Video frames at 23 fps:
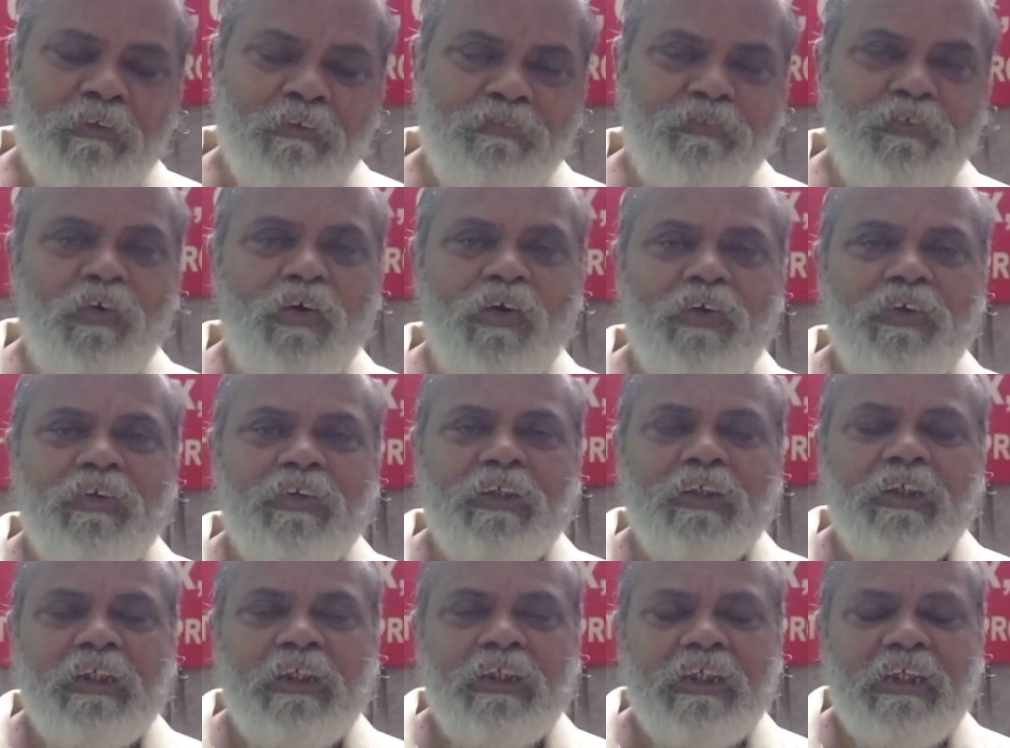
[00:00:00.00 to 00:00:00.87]
for
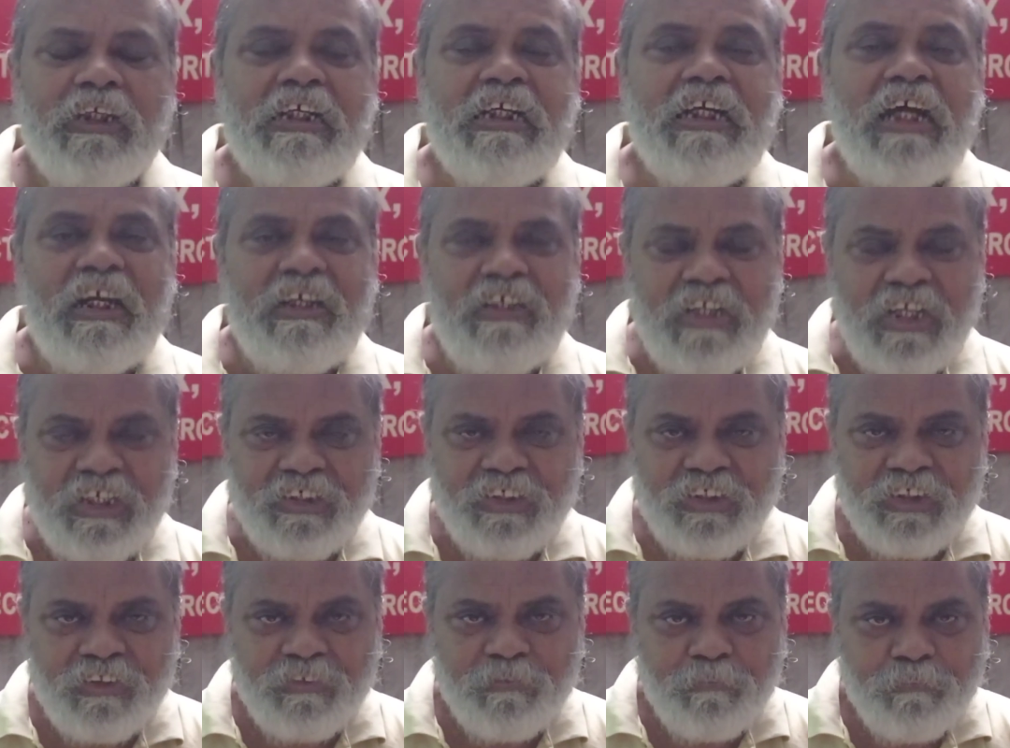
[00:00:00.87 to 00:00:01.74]

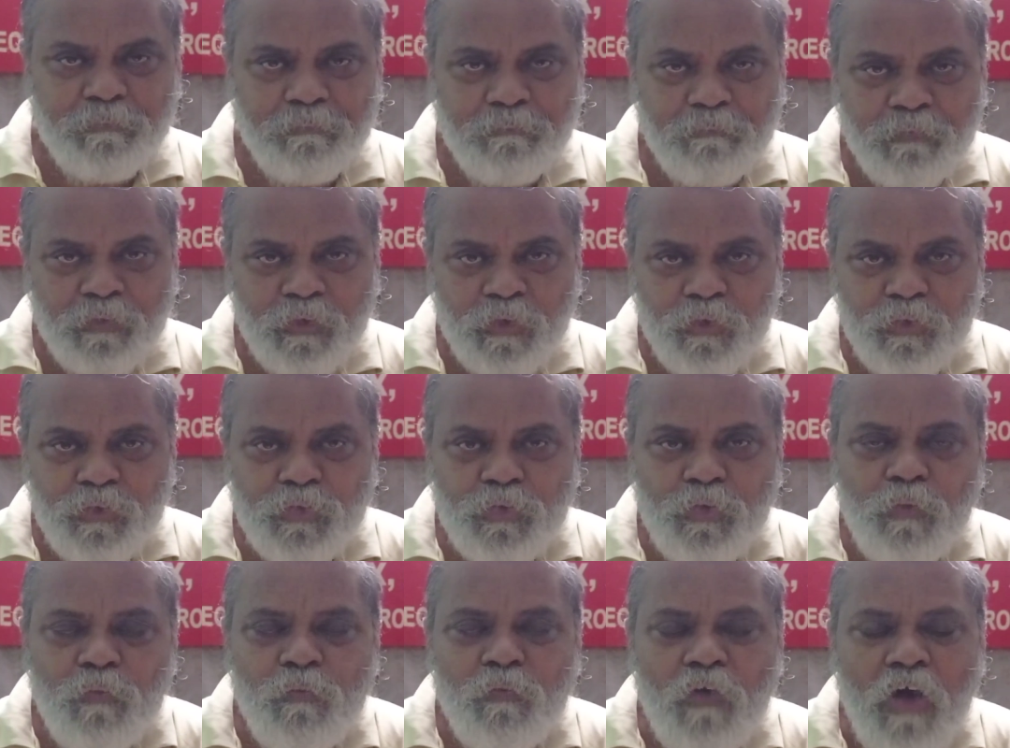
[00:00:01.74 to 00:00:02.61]
conduction.
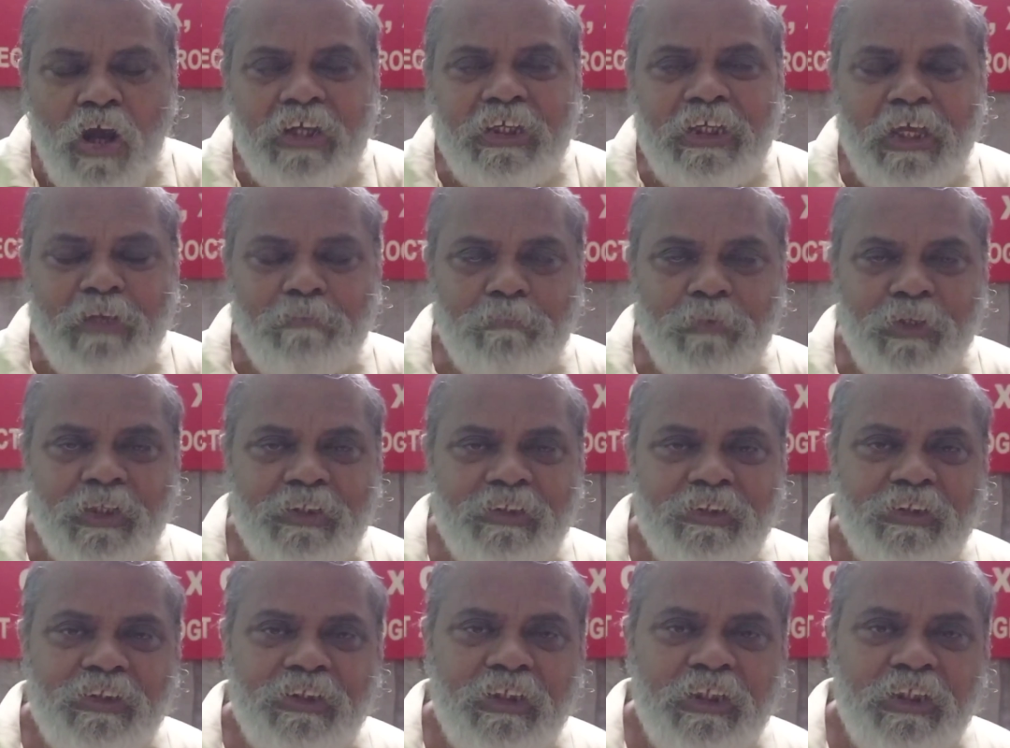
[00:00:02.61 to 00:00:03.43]
So what happens?